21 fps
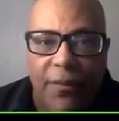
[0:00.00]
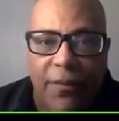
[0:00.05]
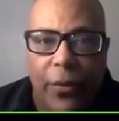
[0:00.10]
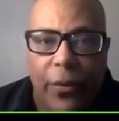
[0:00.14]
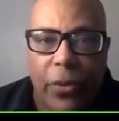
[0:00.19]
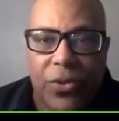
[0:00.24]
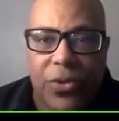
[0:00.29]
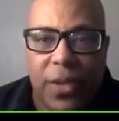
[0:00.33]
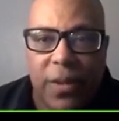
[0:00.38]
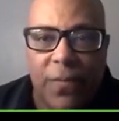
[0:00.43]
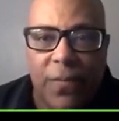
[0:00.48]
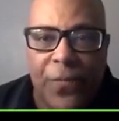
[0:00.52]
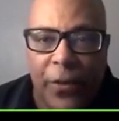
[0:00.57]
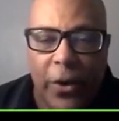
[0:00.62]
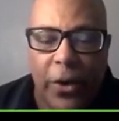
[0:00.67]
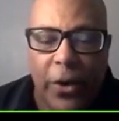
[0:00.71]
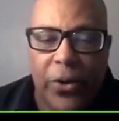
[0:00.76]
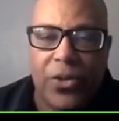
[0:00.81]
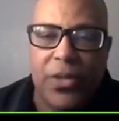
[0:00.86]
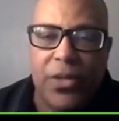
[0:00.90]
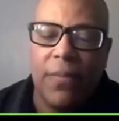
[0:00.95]
devils
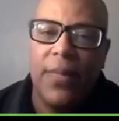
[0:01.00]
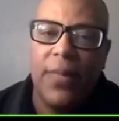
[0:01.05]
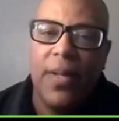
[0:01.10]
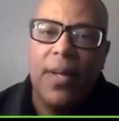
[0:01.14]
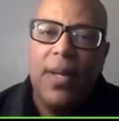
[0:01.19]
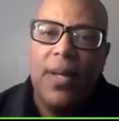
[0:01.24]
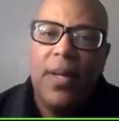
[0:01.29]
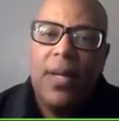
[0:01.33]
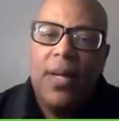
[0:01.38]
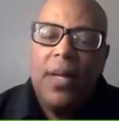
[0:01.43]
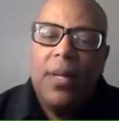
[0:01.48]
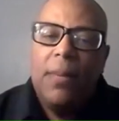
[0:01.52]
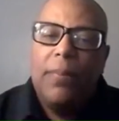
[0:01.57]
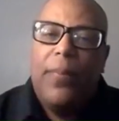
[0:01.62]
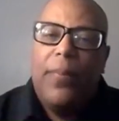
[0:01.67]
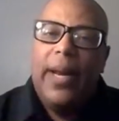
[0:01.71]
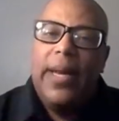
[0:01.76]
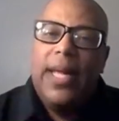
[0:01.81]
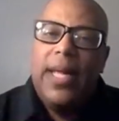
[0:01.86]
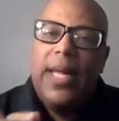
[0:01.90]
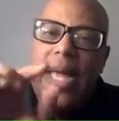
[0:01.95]
first,
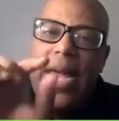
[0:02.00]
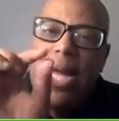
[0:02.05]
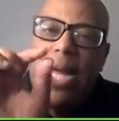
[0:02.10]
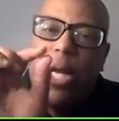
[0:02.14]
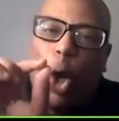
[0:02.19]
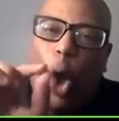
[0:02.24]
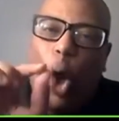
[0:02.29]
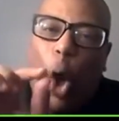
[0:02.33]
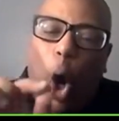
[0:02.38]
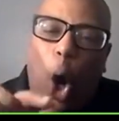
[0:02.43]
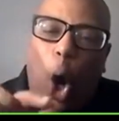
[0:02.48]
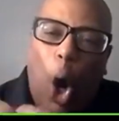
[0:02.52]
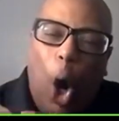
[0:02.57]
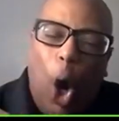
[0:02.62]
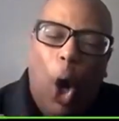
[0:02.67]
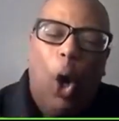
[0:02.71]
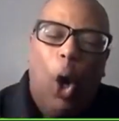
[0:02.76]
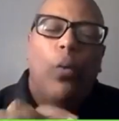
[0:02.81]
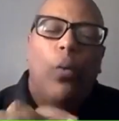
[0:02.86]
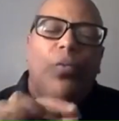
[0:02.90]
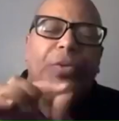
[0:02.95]
but he
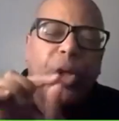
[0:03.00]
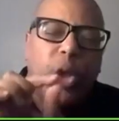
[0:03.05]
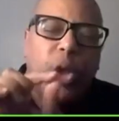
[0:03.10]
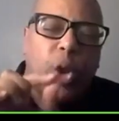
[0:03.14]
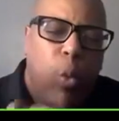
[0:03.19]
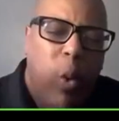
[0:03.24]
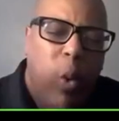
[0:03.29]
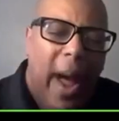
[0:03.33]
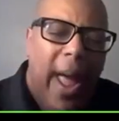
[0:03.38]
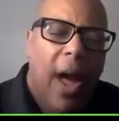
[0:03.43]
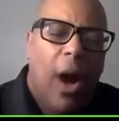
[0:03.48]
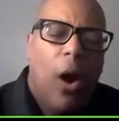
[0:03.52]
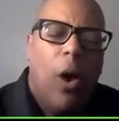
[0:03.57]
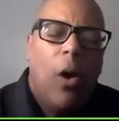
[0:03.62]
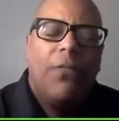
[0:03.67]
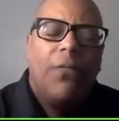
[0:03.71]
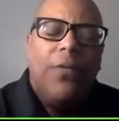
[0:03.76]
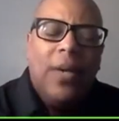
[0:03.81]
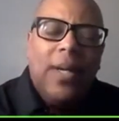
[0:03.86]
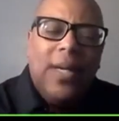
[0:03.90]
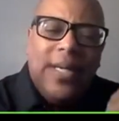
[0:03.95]
called
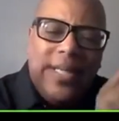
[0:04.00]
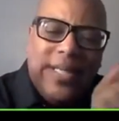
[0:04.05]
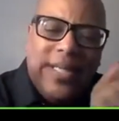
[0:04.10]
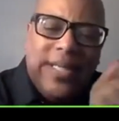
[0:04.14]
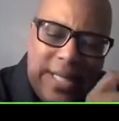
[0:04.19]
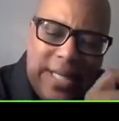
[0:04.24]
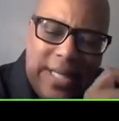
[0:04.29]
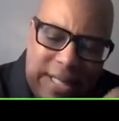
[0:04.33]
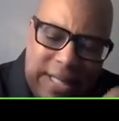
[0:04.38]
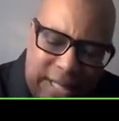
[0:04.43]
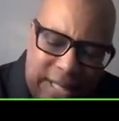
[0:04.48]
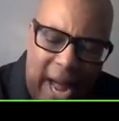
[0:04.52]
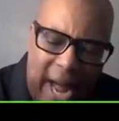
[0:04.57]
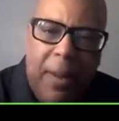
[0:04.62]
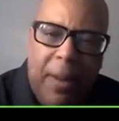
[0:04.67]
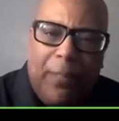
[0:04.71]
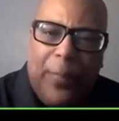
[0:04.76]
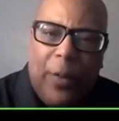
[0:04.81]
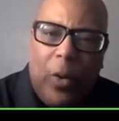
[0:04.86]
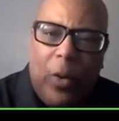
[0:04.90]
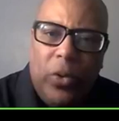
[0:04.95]
12
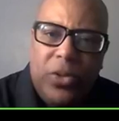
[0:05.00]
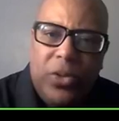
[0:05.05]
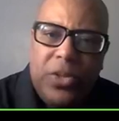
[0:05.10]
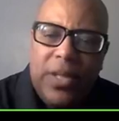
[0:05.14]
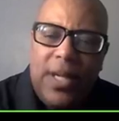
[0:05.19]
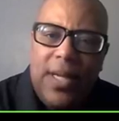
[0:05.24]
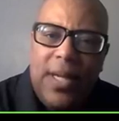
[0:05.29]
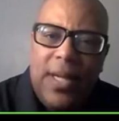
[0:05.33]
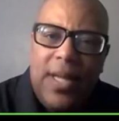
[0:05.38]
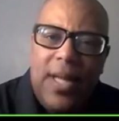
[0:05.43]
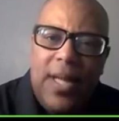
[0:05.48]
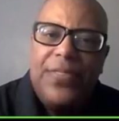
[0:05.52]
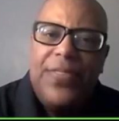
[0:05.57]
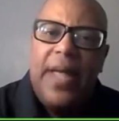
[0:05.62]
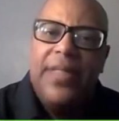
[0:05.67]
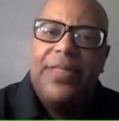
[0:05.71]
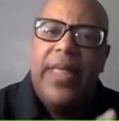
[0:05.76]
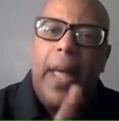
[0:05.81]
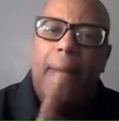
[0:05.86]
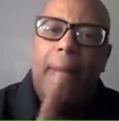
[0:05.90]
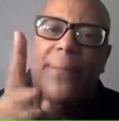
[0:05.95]
disciples
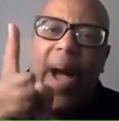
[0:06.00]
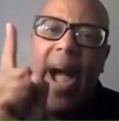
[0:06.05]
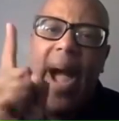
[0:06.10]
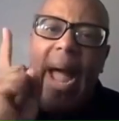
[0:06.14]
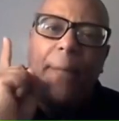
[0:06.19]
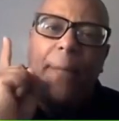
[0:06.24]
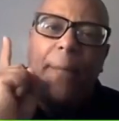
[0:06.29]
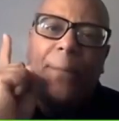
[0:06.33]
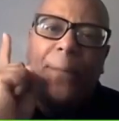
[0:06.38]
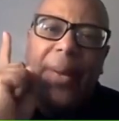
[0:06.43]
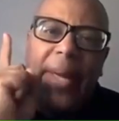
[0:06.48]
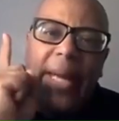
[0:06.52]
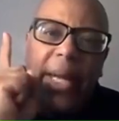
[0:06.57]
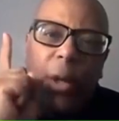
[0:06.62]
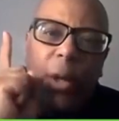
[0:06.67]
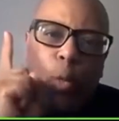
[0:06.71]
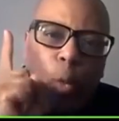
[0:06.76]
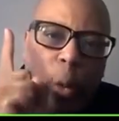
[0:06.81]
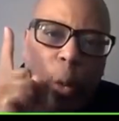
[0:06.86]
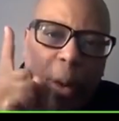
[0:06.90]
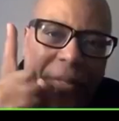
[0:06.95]
that they might
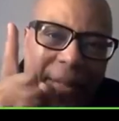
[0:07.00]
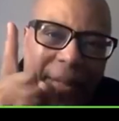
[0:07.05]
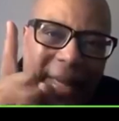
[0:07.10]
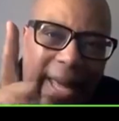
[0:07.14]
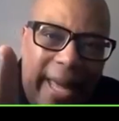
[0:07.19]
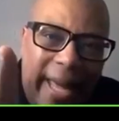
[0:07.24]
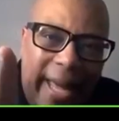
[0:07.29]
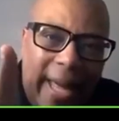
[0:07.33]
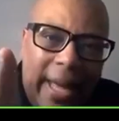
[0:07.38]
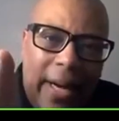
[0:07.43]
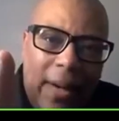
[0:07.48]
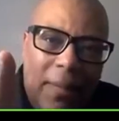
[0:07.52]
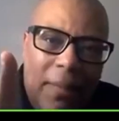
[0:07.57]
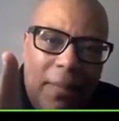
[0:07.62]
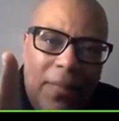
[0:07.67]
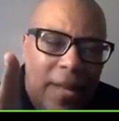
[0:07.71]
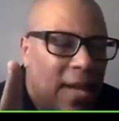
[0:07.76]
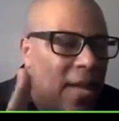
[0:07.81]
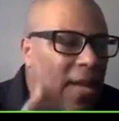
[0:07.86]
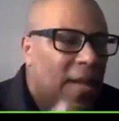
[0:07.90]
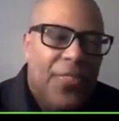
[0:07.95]
be with him.
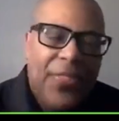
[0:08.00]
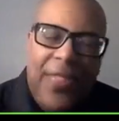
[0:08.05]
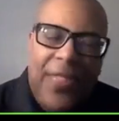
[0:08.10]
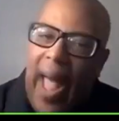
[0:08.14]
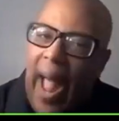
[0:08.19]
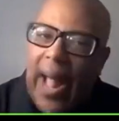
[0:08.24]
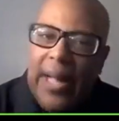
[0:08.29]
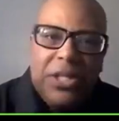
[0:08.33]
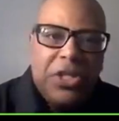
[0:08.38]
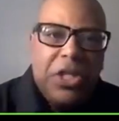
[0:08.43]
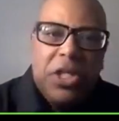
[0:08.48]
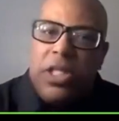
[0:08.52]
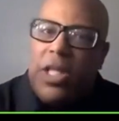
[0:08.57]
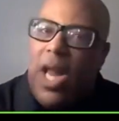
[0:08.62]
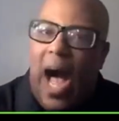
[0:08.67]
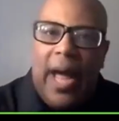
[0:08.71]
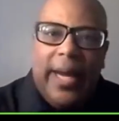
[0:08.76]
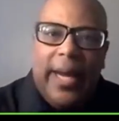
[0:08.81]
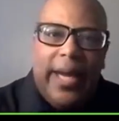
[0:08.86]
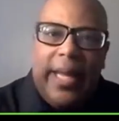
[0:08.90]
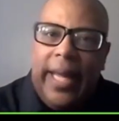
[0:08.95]
That's
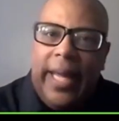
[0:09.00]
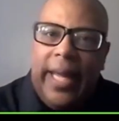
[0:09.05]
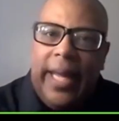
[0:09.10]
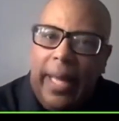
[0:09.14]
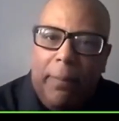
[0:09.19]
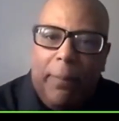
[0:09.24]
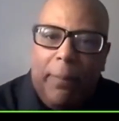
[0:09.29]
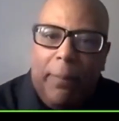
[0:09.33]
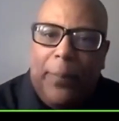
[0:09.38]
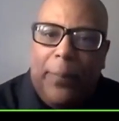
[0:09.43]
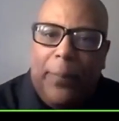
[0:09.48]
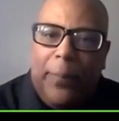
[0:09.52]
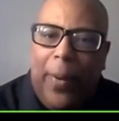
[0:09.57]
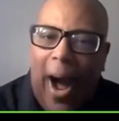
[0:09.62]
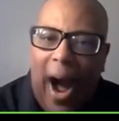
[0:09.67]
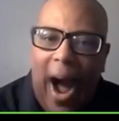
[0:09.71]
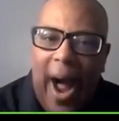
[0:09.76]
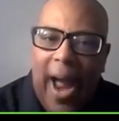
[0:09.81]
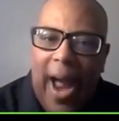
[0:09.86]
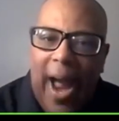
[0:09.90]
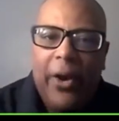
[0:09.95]
not
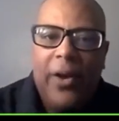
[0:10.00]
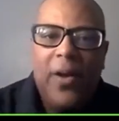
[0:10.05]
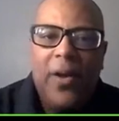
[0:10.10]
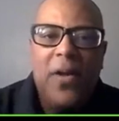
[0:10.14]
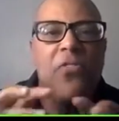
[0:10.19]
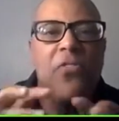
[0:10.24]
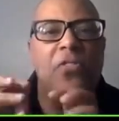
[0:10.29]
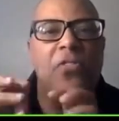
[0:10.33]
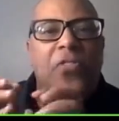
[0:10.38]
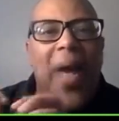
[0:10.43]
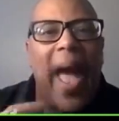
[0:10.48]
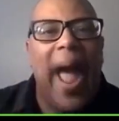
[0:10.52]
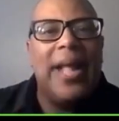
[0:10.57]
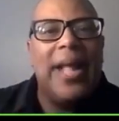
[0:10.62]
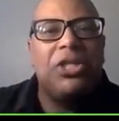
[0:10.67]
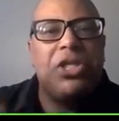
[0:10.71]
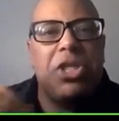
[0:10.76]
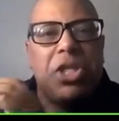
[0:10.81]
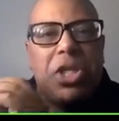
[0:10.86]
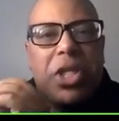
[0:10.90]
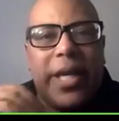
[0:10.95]
empire,
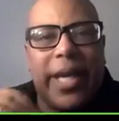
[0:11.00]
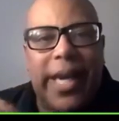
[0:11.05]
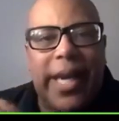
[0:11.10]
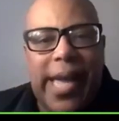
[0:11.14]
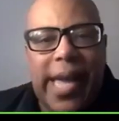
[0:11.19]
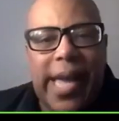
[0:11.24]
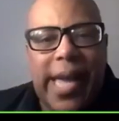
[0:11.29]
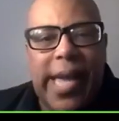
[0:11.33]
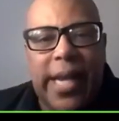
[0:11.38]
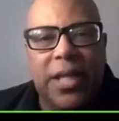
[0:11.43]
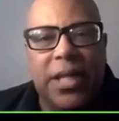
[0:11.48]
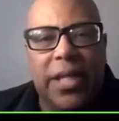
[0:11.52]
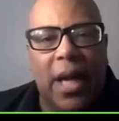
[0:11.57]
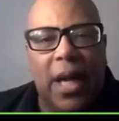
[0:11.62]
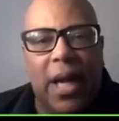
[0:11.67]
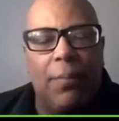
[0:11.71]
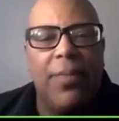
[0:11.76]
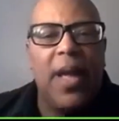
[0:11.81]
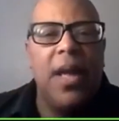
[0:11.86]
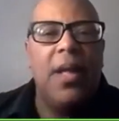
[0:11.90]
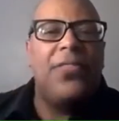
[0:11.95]
that's
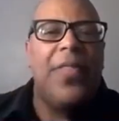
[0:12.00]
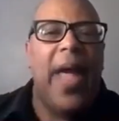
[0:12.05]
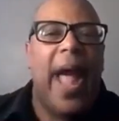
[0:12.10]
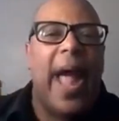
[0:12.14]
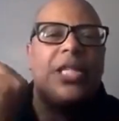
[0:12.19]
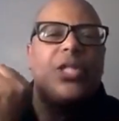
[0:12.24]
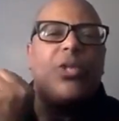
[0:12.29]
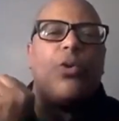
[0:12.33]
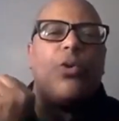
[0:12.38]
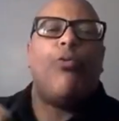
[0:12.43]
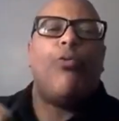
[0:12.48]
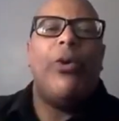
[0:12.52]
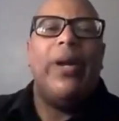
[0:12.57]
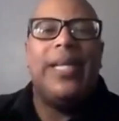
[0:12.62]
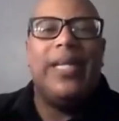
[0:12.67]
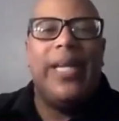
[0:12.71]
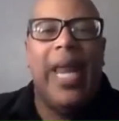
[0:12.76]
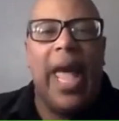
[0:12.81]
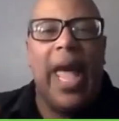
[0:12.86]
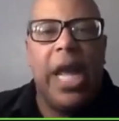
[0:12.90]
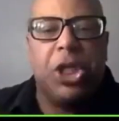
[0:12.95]
kingdom, that's
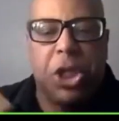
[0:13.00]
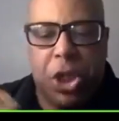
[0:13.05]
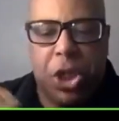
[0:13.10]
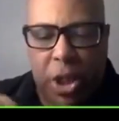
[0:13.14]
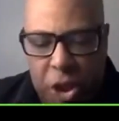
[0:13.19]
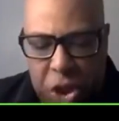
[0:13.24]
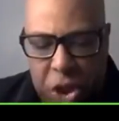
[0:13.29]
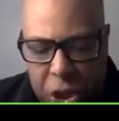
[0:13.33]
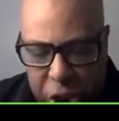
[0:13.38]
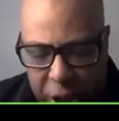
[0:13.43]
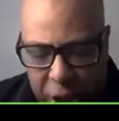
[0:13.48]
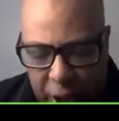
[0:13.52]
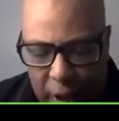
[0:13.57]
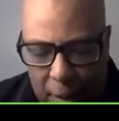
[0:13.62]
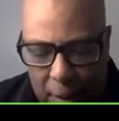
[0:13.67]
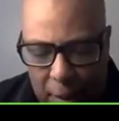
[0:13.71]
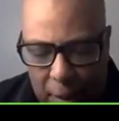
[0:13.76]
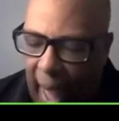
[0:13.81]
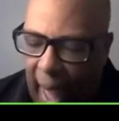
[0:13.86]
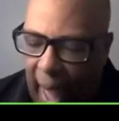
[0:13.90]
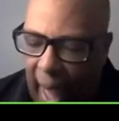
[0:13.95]

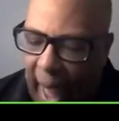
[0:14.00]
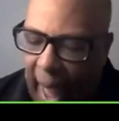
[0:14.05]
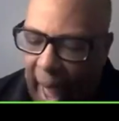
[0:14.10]
relationship.